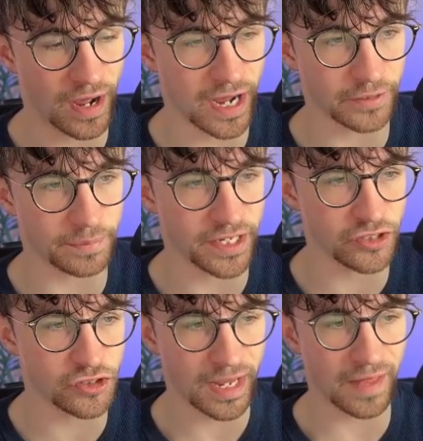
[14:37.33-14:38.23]
add
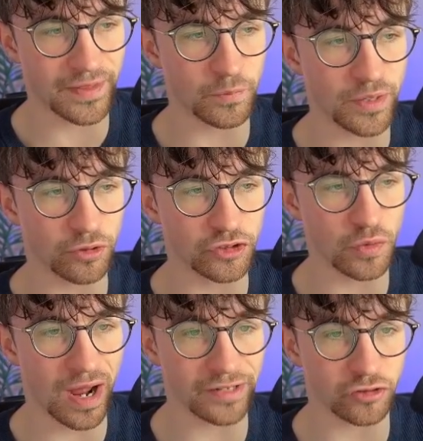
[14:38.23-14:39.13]
page. And then we want
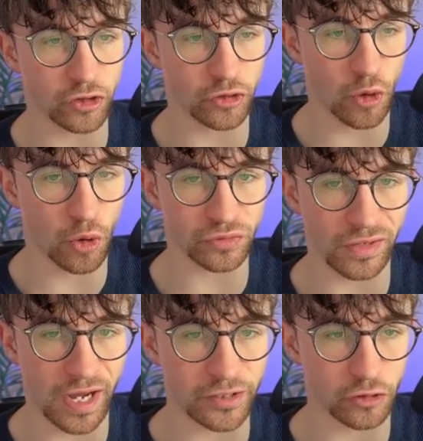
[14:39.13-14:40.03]
to add an
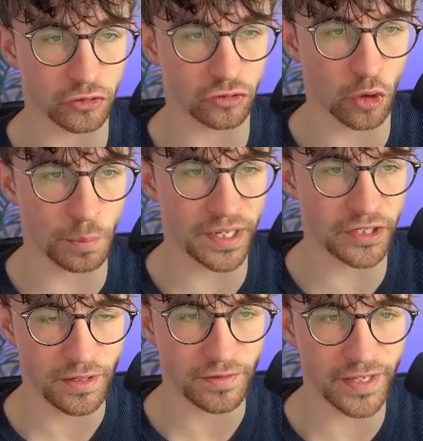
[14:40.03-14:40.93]
online store
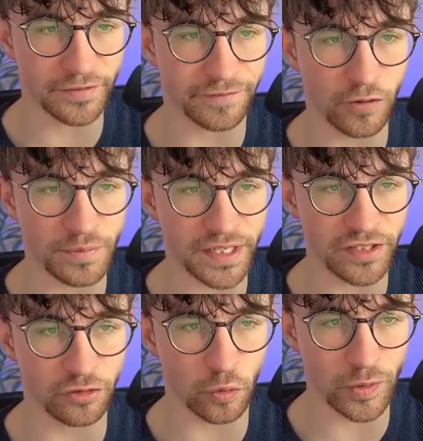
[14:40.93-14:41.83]
page. Then from
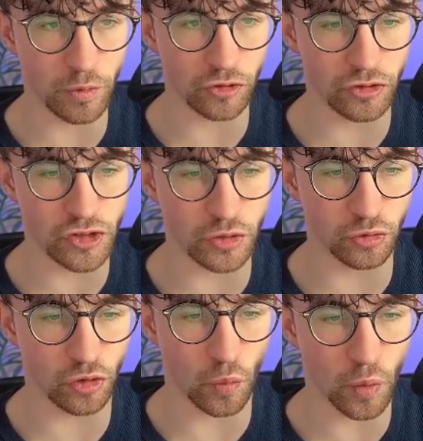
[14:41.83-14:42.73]
these, we want to
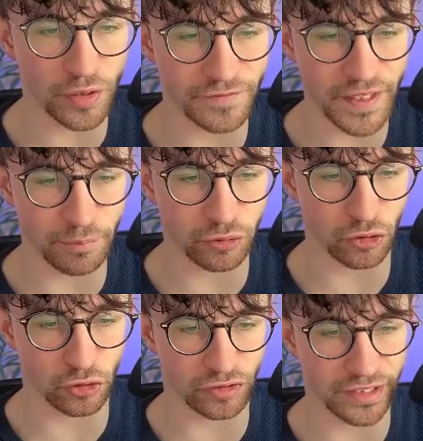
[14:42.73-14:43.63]
choose one of the
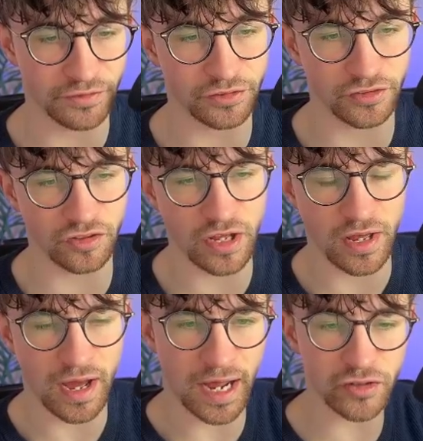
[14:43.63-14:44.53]
product lists
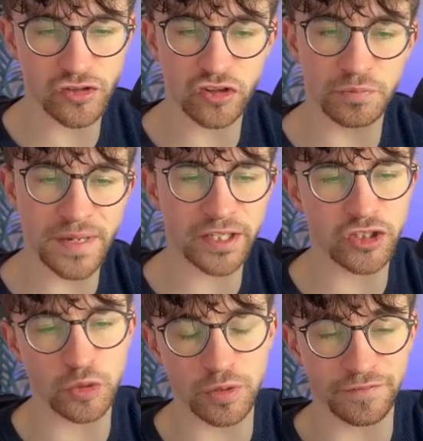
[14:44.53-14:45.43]
and just make
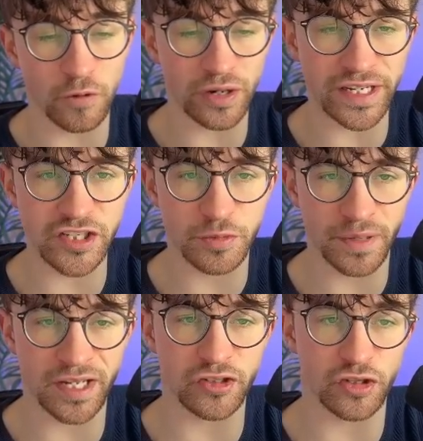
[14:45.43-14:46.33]
sure for each
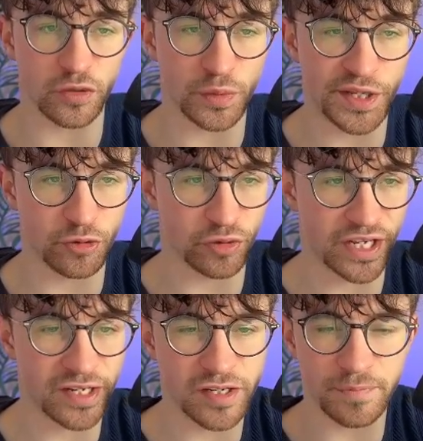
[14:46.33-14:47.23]
page that we
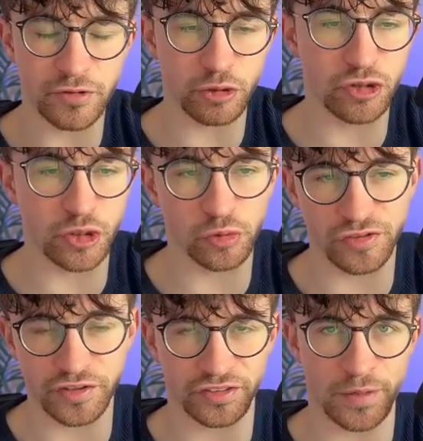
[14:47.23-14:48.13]
create, you
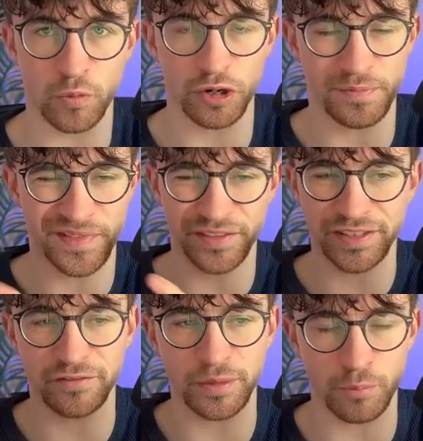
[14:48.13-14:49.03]
choose the same one. And this
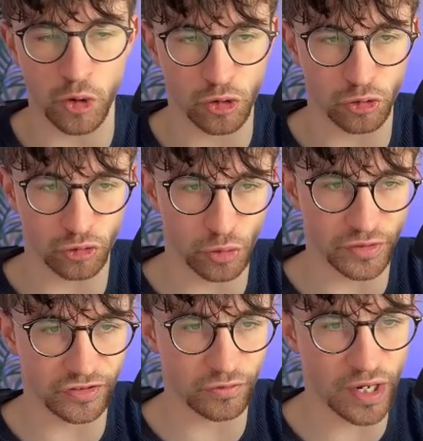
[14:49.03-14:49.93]
gives it more
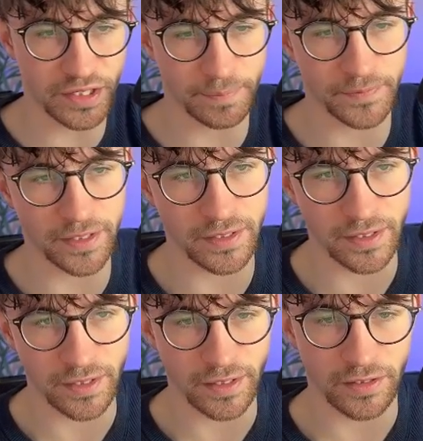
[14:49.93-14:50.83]
congruency, right?
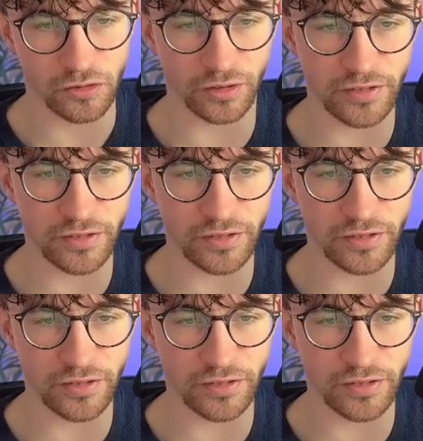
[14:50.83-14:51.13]
So let's